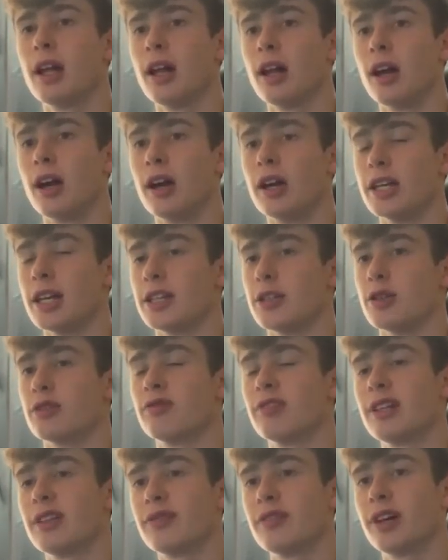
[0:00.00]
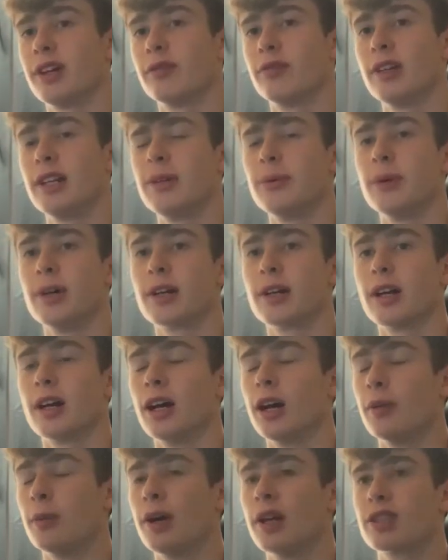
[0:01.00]
So it's really fun,
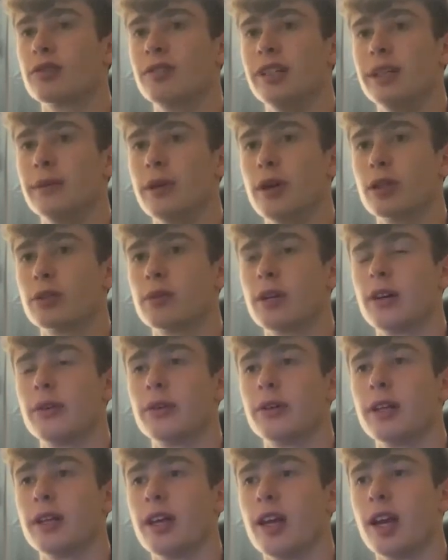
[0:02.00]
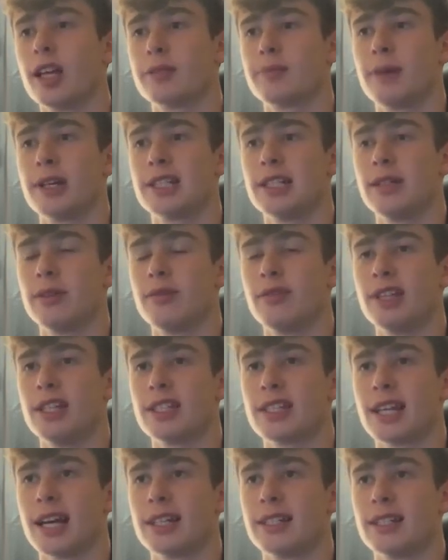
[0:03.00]
works really well as well, especially with these
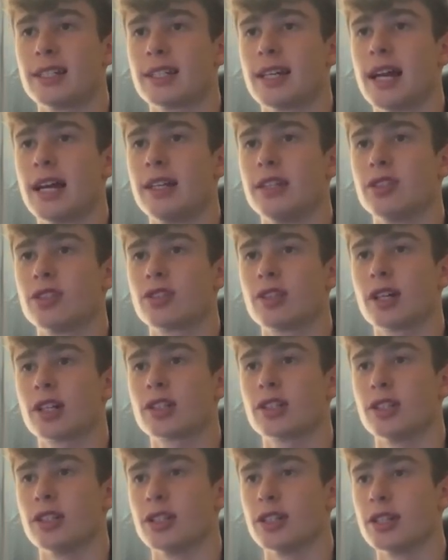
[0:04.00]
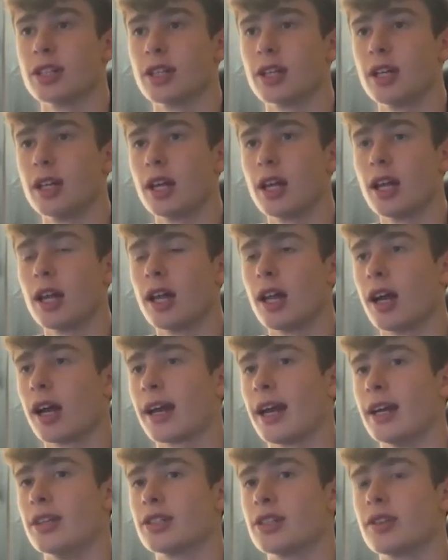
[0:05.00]
tactics and instructions.
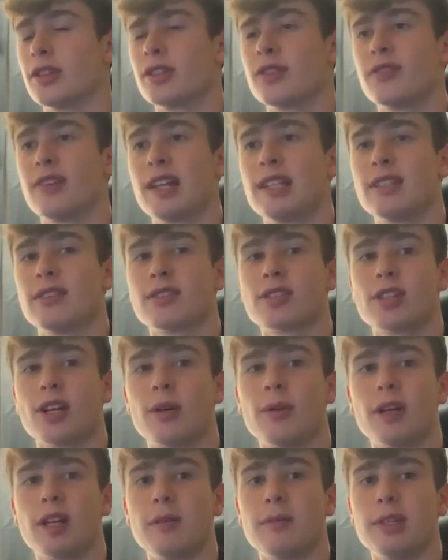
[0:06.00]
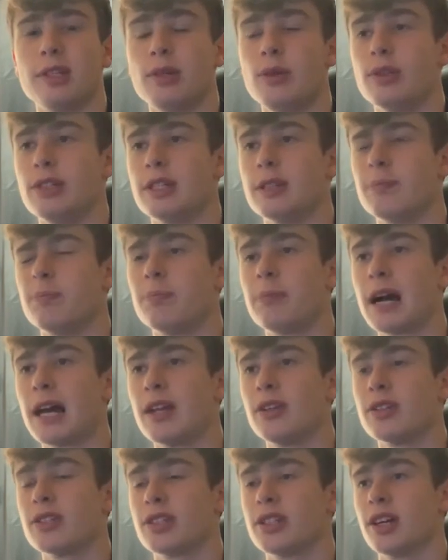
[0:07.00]
Okay, so the defensive style we're going to be using
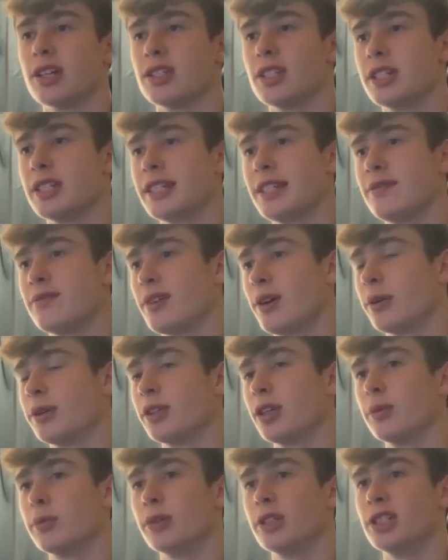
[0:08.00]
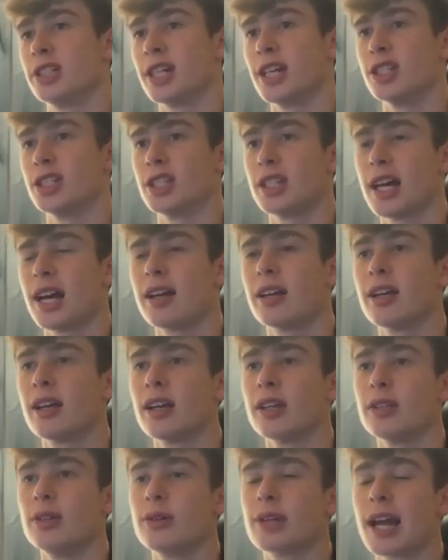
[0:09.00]
balanced, nice and default, no point changing that.
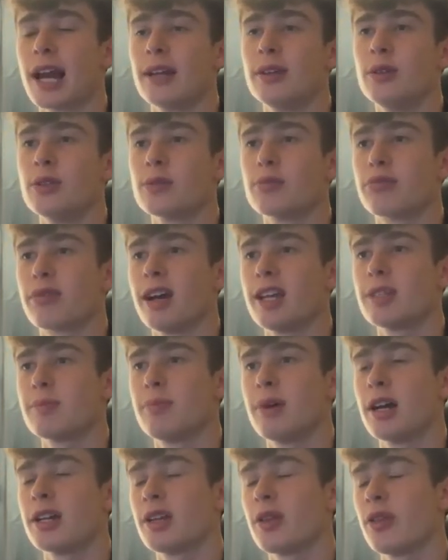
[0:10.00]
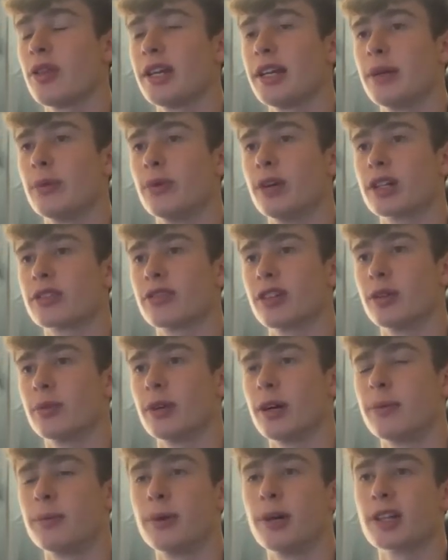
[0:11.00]
You can use a press, but I don't think it works very
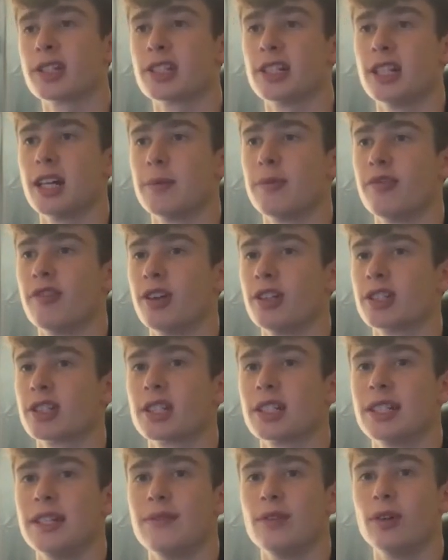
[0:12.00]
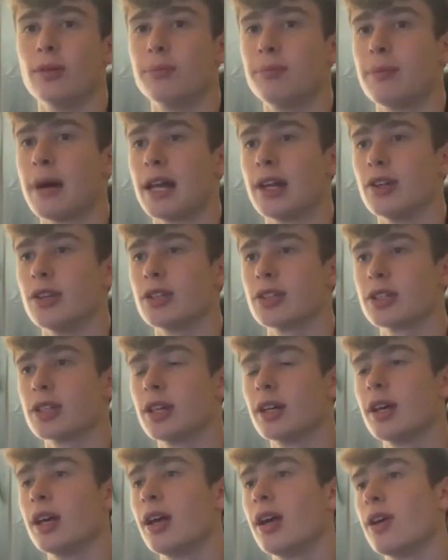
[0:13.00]
well. Personally, I prefer to leave it on balanced.
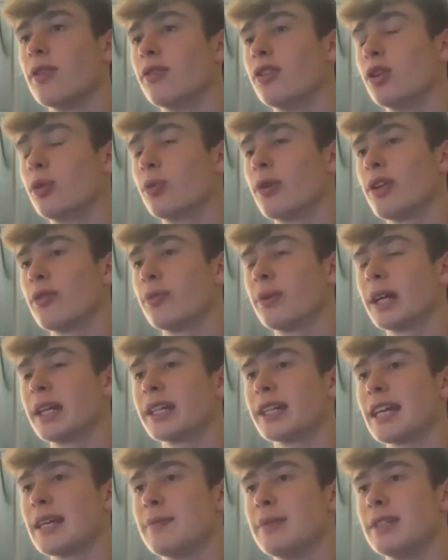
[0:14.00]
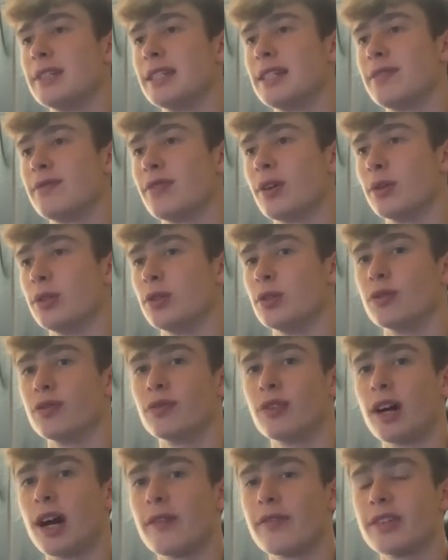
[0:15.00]
For the width, we're going to keep it default, use
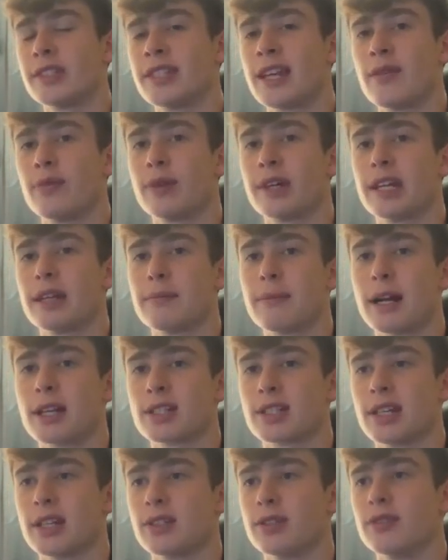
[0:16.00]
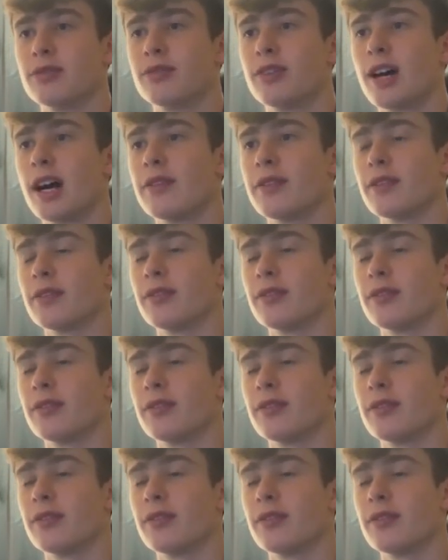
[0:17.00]
5. Depth, we're going to match that, so 5 and